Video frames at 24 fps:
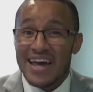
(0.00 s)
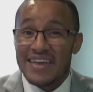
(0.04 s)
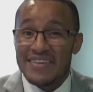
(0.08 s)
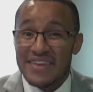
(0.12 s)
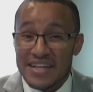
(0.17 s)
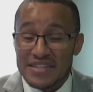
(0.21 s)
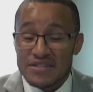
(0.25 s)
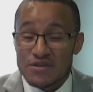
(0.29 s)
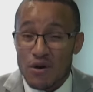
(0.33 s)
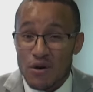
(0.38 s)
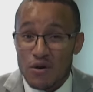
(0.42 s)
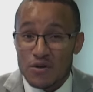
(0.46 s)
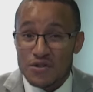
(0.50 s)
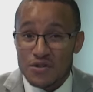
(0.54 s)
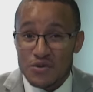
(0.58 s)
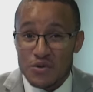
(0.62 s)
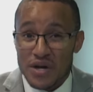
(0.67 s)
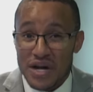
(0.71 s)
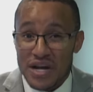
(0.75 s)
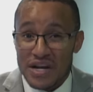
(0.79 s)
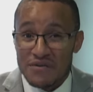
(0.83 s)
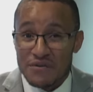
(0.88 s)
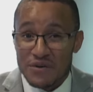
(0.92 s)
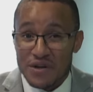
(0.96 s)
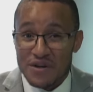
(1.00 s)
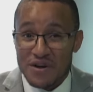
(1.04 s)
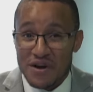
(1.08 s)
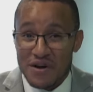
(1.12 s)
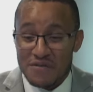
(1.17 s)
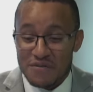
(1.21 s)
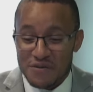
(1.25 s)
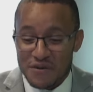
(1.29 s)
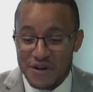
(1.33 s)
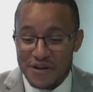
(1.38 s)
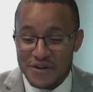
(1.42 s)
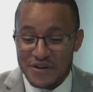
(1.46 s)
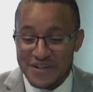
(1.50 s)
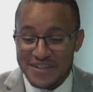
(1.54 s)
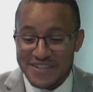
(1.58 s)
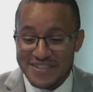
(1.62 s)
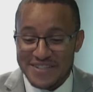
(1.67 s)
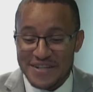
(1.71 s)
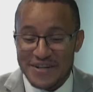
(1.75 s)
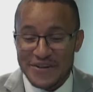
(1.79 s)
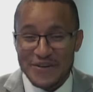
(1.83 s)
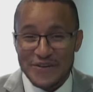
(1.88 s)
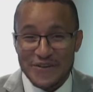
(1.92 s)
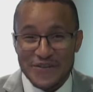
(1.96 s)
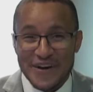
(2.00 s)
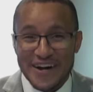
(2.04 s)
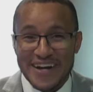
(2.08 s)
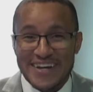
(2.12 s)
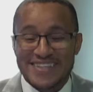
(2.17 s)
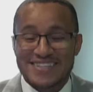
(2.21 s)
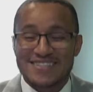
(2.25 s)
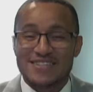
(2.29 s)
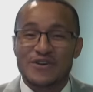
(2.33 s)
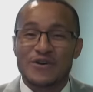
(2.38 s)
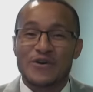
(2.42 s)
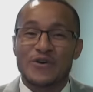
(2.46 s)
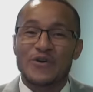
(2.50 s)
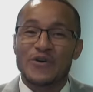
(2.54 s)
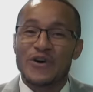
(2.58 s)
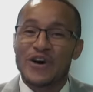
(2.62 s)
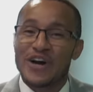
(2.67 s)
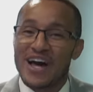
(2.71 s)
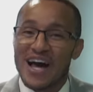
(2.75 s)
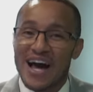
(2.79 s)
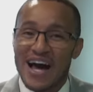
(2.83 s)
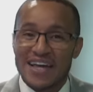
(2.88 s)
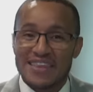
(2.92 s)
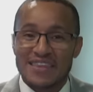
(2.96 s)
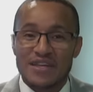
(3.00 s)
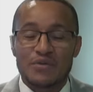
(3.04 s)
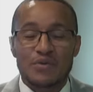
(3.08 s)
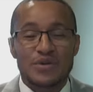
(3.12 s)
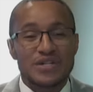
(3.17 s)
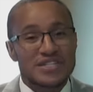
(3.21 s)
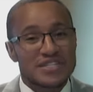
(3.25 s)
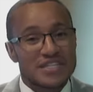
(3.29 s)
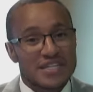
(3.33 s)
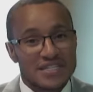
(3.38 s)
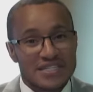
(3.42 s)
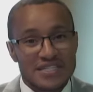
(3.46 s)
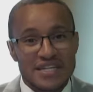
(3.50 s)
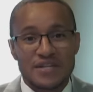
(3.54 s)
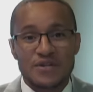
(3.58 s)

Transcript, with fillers: and that's also kind of recovering too, right? So I think we just